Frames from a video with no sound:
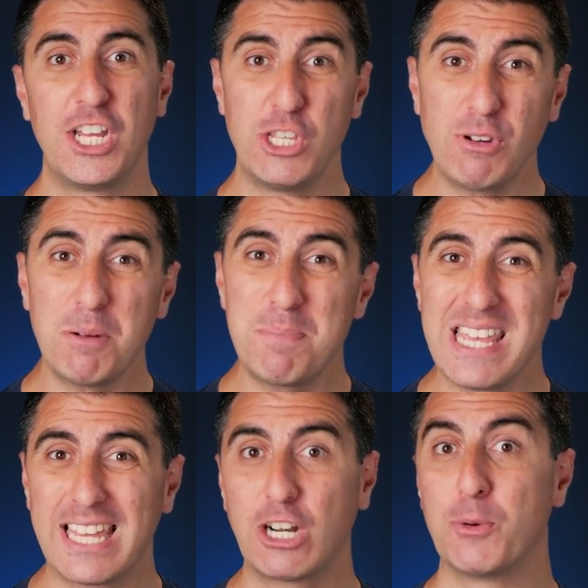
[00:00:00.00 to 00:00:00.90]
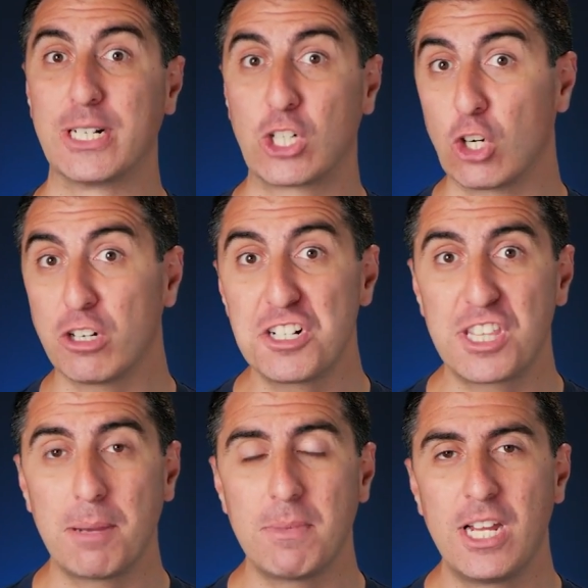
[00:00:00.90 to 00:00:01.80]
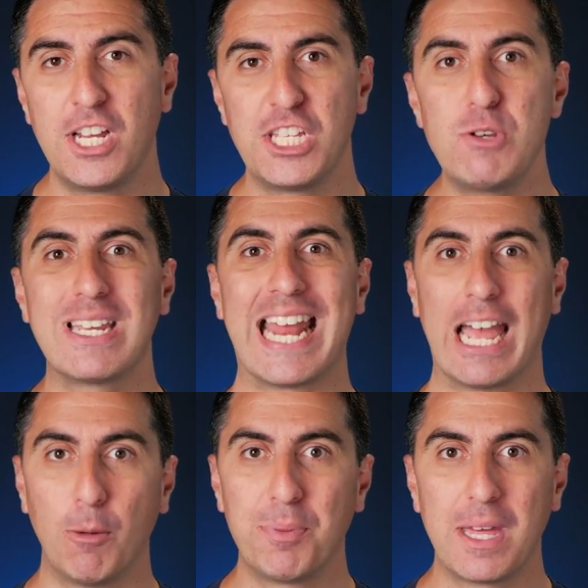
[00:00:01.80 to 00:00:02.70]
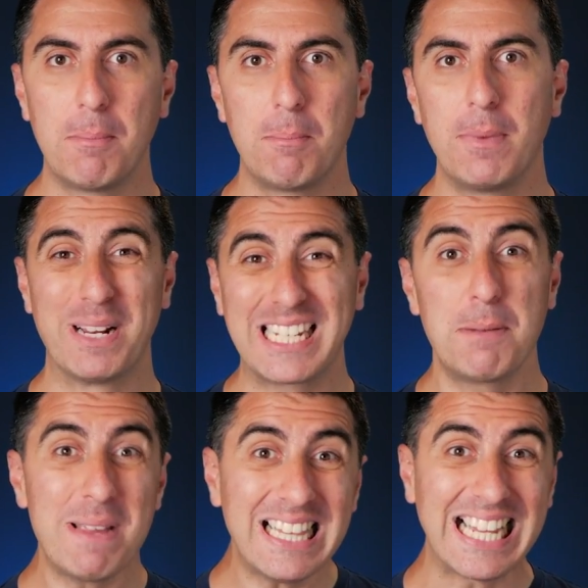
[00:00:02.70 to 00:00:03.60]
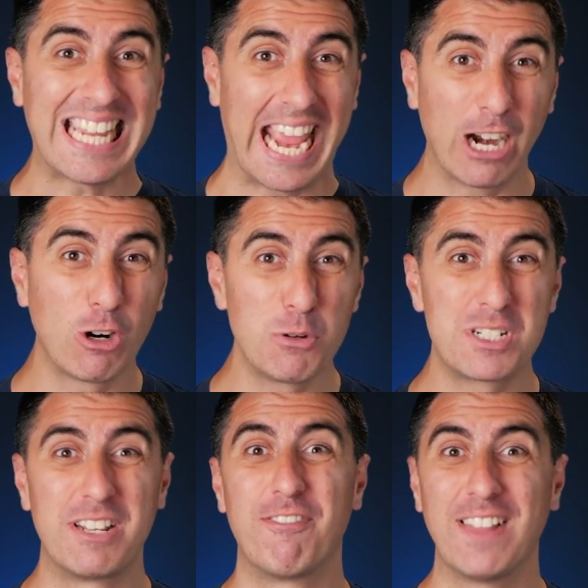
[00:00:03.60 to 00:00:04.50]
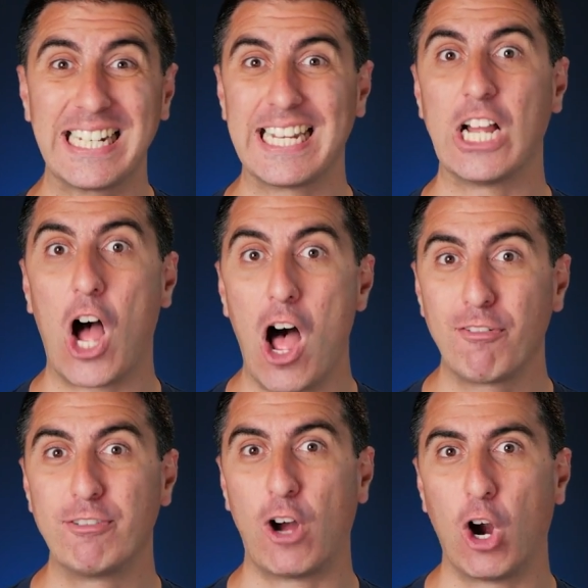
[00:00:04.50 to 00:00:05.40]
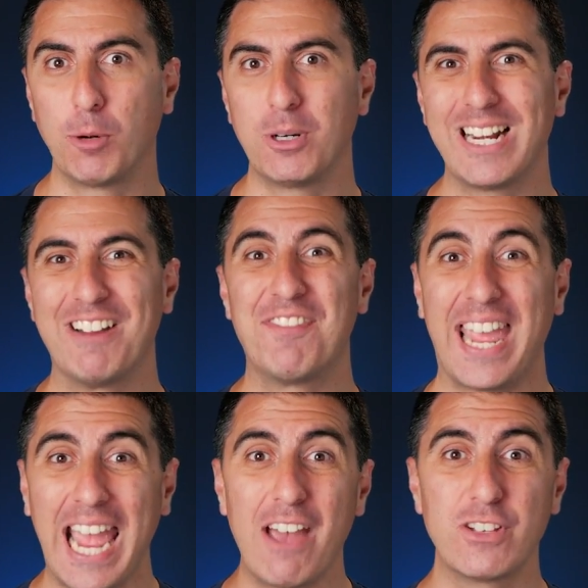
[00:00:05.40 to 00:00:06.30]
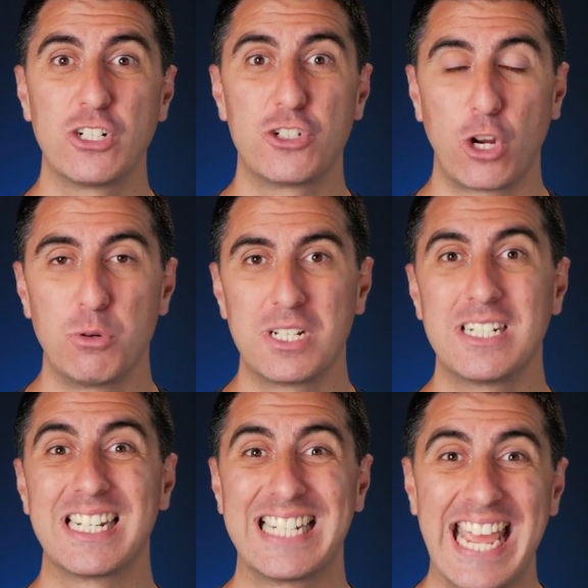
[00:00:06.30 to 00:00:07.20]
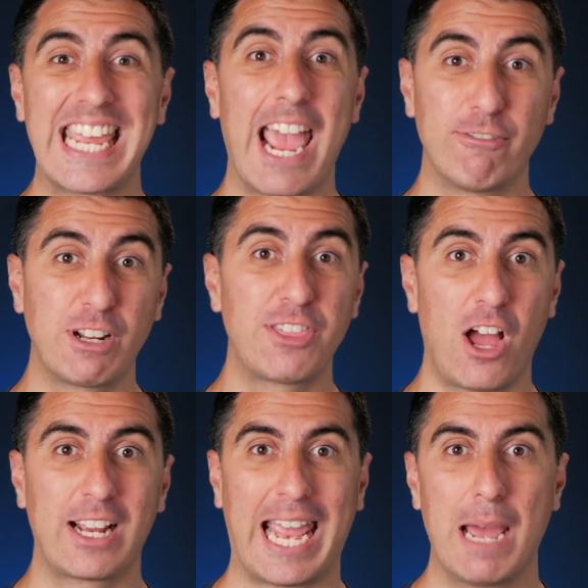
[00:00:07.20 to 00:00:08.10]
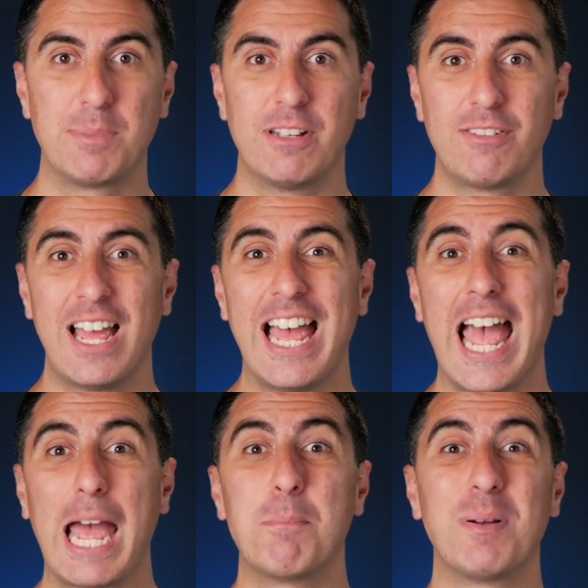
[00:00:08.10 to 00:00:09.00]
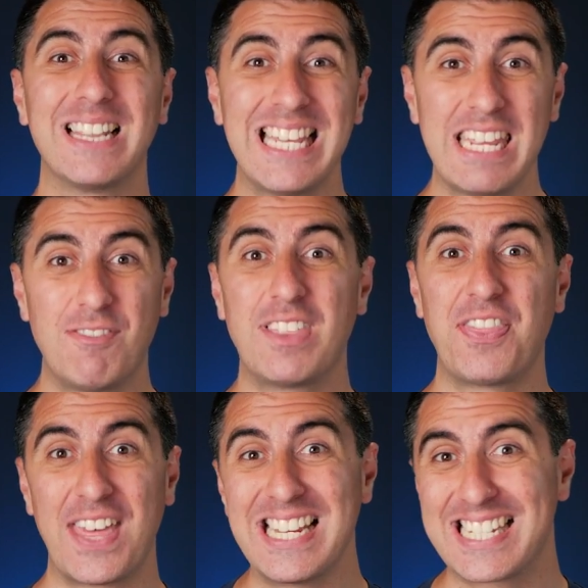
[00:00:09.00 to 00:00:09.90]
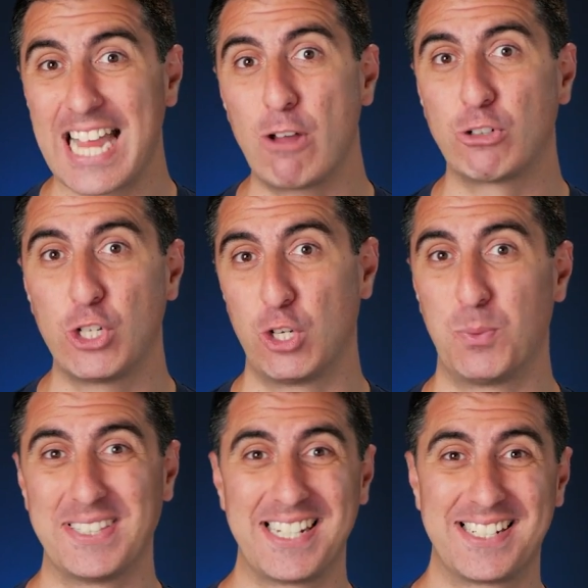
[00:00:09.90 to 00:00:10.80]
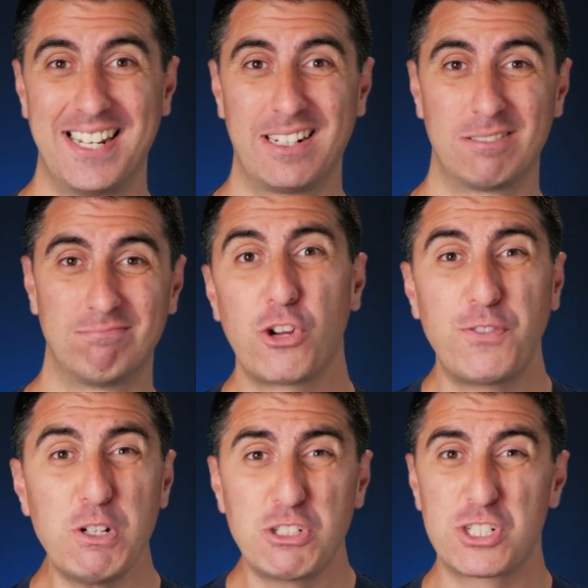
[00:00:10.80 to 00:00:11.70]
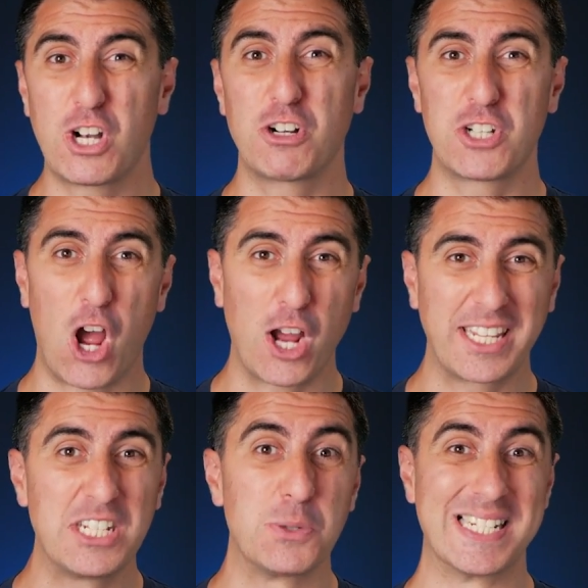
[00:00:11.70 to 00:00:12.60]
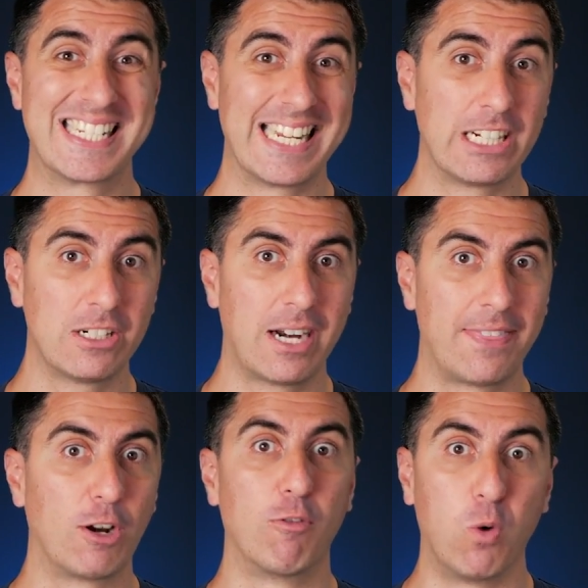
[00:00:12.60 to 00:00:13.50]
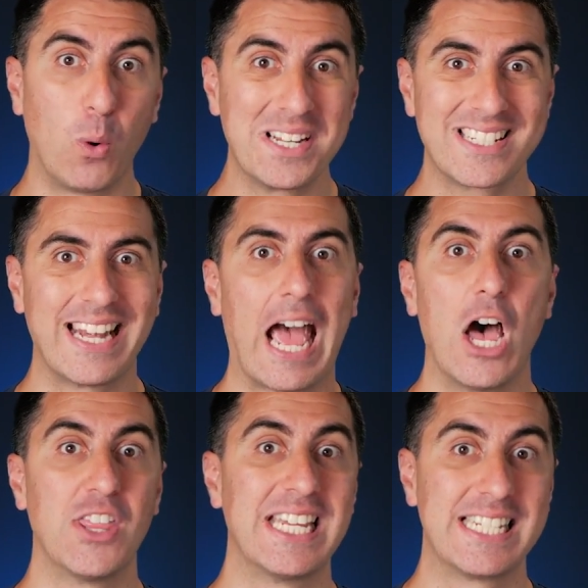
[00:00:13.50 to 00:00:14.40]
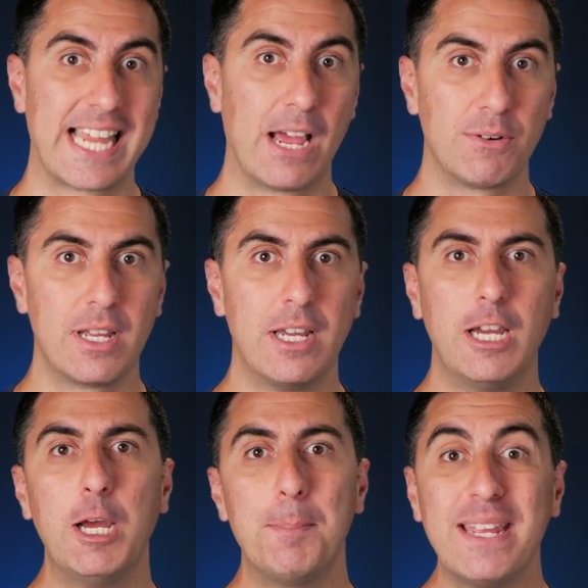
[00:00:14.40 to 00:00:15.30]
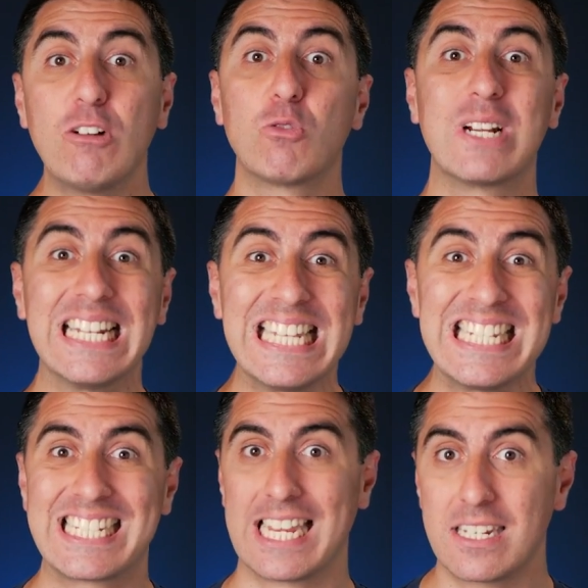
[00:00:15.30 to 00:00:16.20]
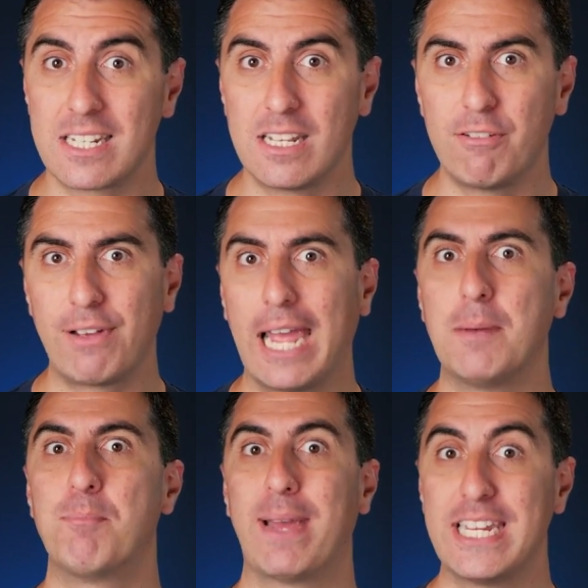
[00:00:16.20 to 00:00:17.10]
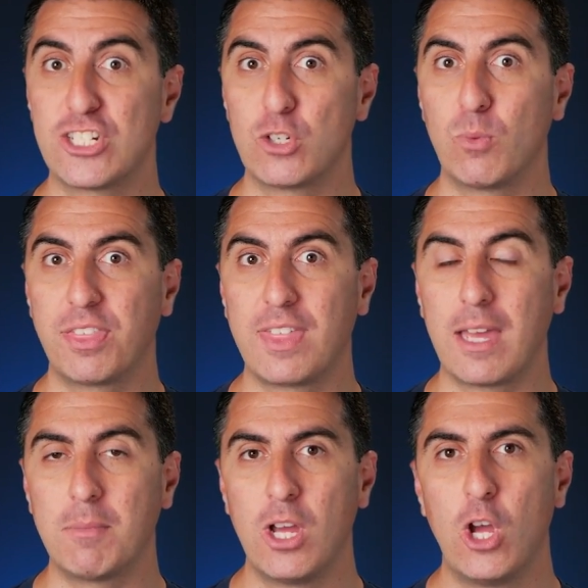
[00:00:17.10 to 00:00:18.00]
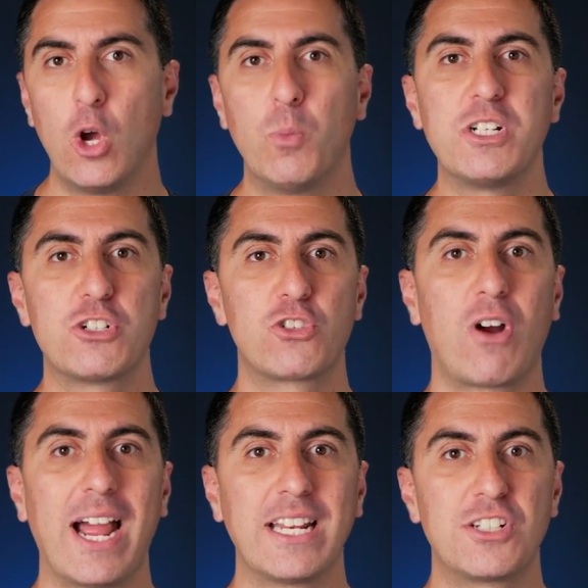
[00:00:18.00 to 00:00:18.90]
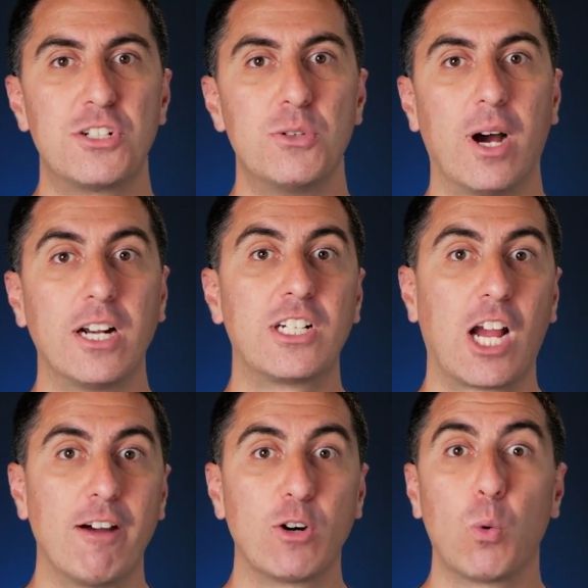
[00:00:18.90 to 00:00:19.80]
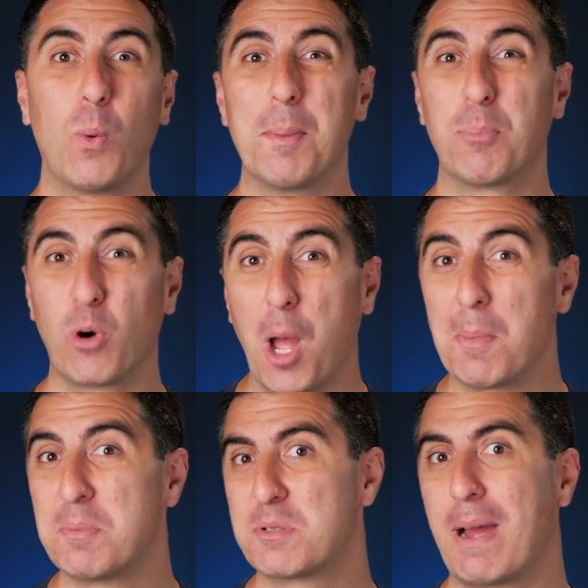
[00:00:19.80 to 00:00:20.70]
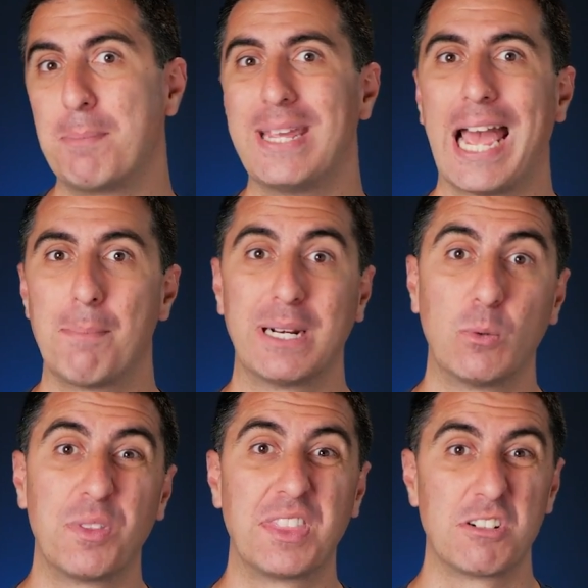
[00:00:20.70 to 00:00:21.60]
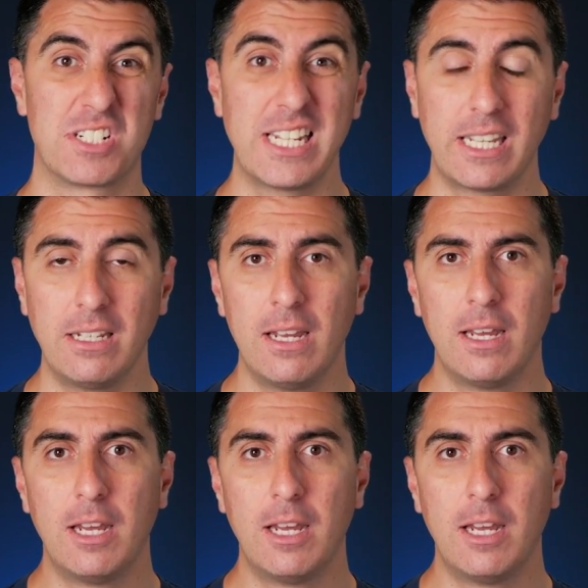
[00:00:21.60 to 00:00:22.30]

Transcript: You can be there to encourage them, you can help them, but it can be like arrows deflecting off of armor if they haven't chosen to take every thought captive and believe that they sound good when they sing. So if you start talking to a singer and their voice and how they sound, be really sensitive and patient with them when you're trying to uncover what problems might be happening with their singing